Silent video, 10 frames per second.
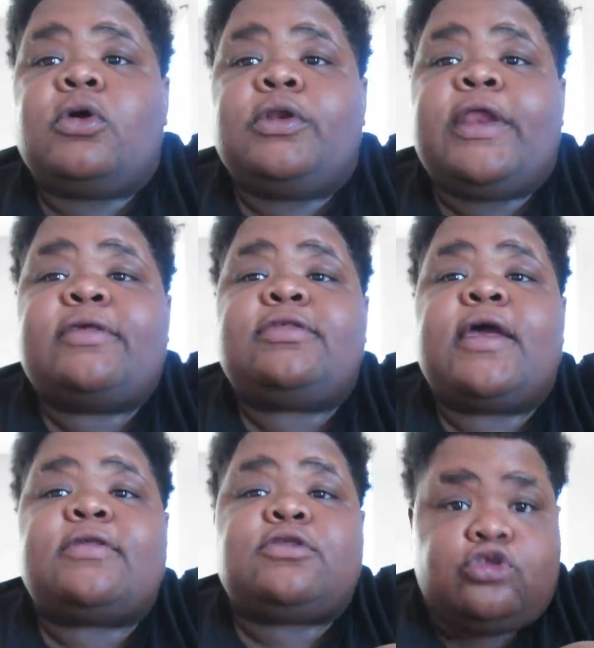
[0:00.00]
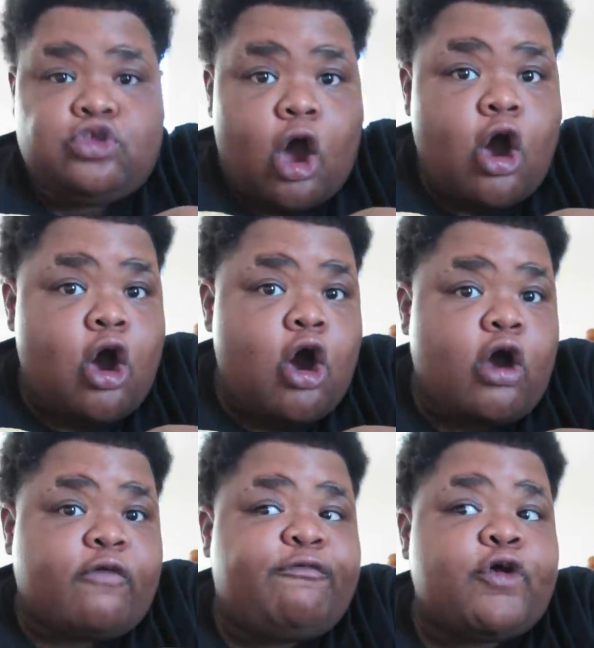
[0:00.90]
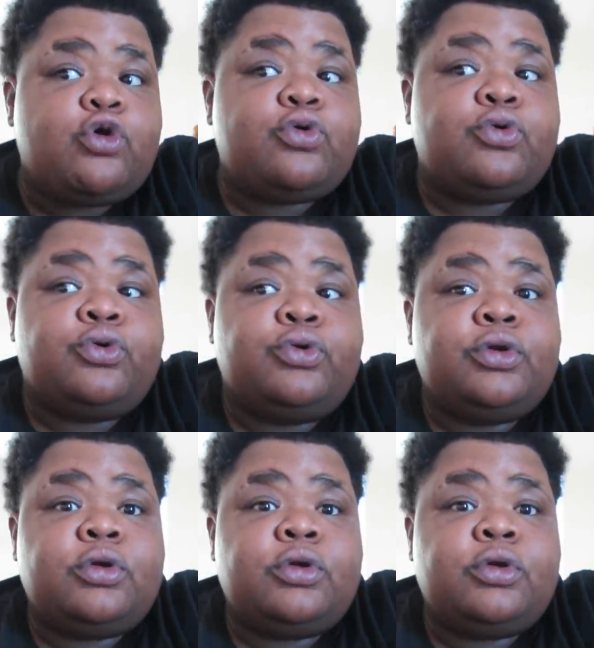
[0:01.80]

This is dog food.